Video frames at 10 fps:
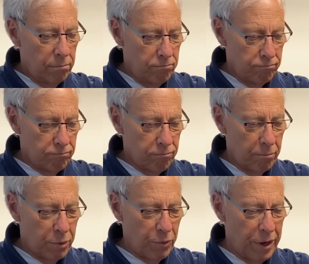Hmm.
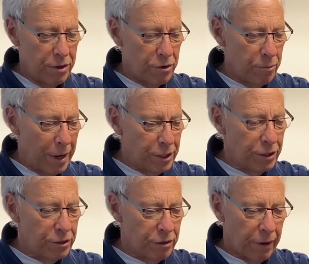Between the
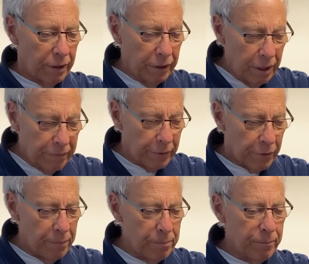dimensions of our living
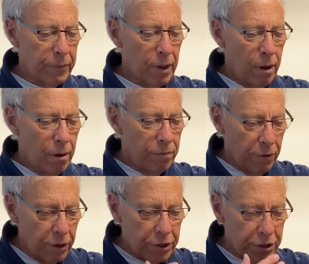room,
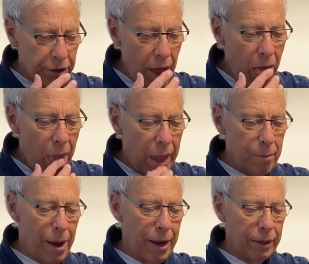furniture,
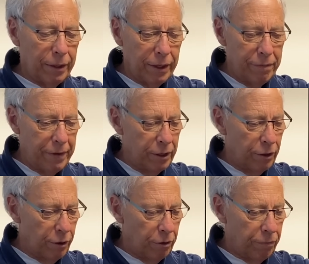and my live in
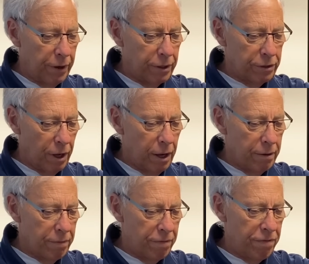girlfriend's
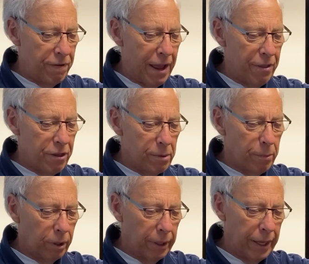
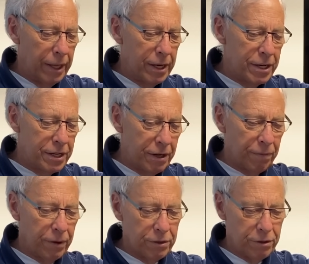unfathomable
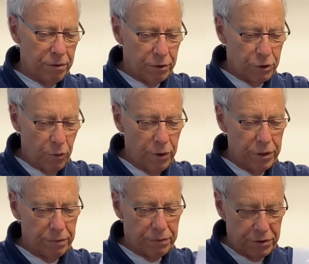indifference to the
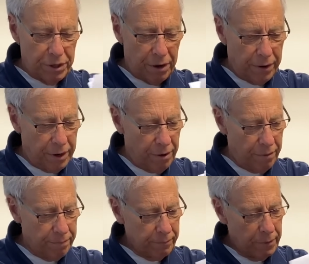joys of
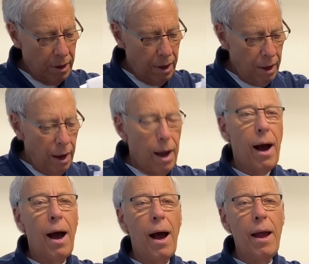stereo,
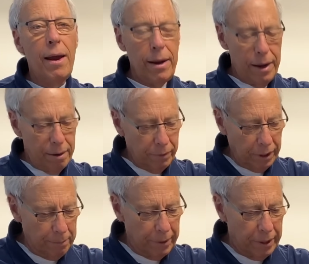I am
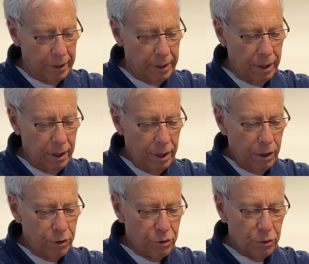limited
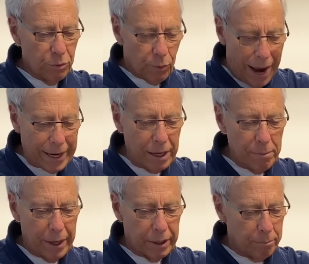to racking
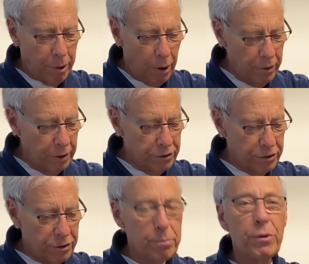my
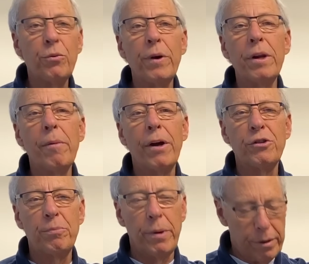components between my
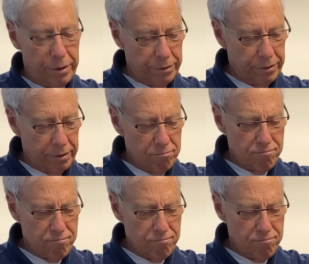speakers.